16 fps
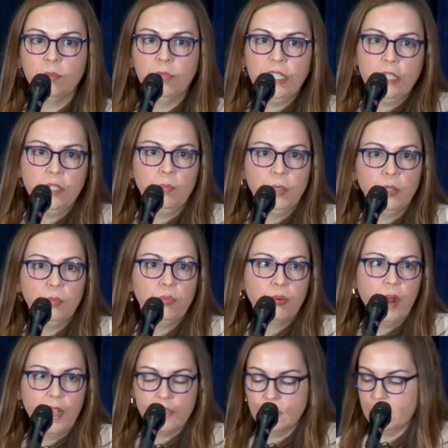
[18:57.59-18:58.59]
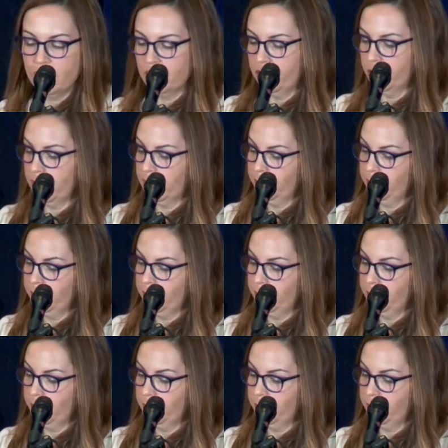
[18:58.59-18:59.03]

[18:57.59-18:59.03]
We need to build proxies for